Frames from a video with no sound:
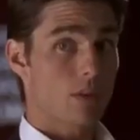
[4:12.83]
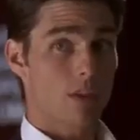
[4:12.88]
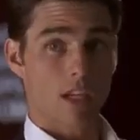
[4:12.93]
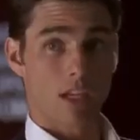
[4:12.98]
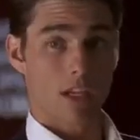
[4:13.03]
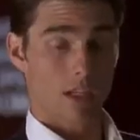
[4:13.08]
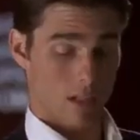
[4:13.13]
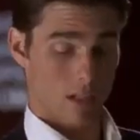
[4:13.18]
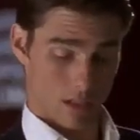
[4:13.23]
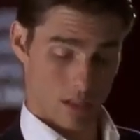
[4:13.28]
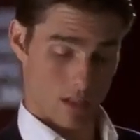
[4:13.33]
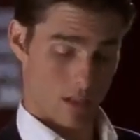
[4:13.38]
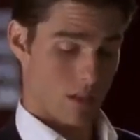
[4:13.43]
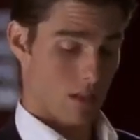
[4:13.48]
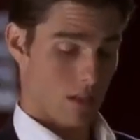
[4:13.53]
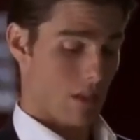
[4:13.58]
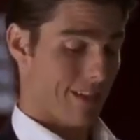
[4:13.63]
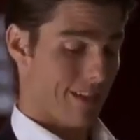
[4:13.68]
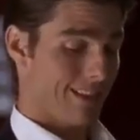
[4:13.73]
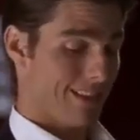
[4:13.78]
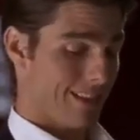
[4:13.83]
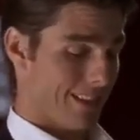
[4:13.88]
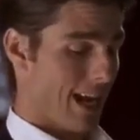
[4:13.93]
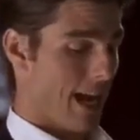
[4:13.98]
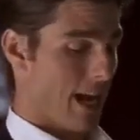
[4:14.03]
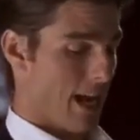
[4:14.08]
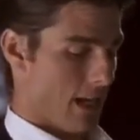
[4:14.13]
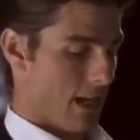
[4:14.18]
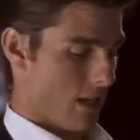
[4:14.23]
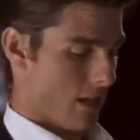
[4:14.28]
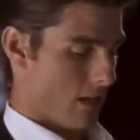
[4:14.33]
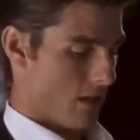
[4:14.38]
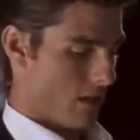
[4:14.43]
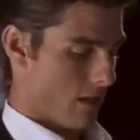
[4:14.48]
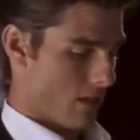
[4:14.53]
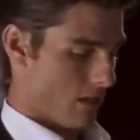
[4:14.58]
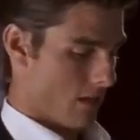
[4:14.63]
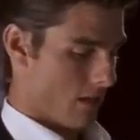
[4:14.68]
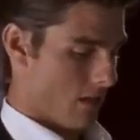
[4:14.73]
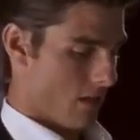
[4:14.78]
It would take a
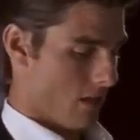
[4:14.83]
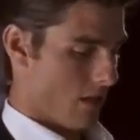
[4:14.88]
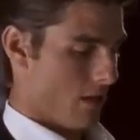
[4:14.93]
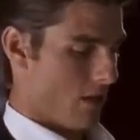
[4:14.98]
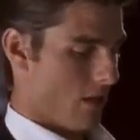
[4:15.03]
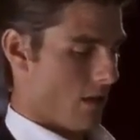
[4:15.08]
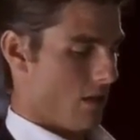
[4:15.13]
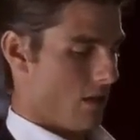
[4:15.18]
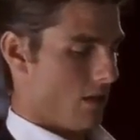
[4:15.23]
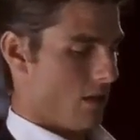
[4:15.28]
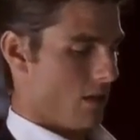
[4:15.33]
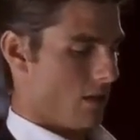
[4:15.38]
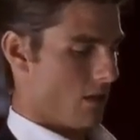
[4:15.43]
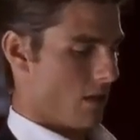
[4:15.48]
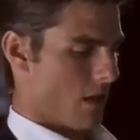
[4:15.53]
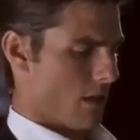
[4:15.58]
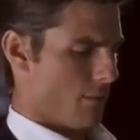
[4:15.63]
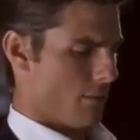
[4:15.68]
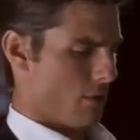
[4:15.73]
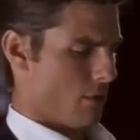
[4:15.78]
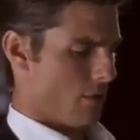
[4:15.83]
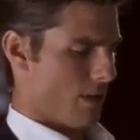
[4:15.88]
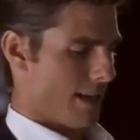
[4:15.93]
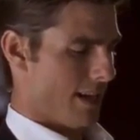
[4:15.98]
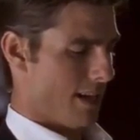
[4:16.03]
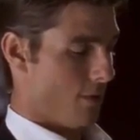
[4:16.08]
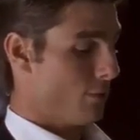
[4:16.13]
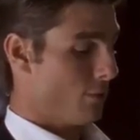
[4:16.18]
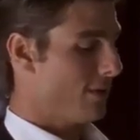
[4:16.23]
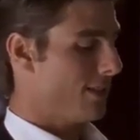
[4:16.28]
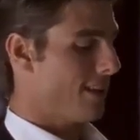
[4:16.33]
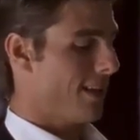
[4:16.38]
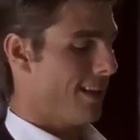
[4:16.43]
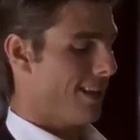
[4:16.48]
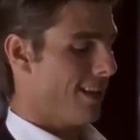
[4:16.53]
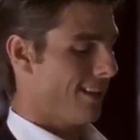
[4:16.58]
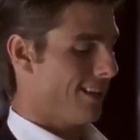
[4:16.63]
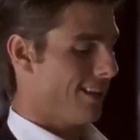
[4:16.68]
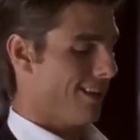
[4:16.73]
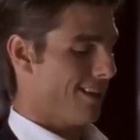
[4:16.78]
tank to stop your dad. It
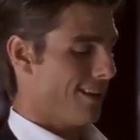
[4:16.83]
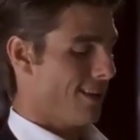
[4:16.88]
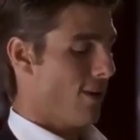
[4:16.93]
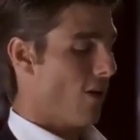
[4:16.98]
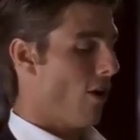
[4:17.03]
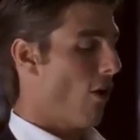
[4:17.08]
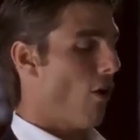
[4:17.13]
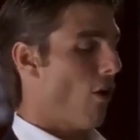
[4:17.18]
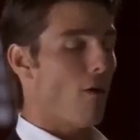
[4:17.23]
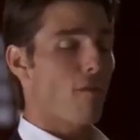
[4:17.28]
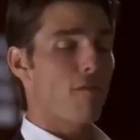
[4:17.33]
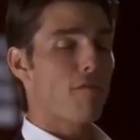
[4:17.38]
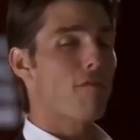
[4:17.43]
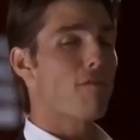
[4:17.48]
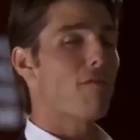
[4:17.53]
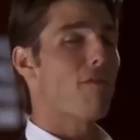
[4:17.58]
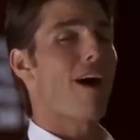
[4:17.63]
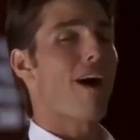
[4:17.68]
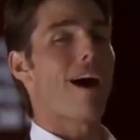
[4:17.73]
would take all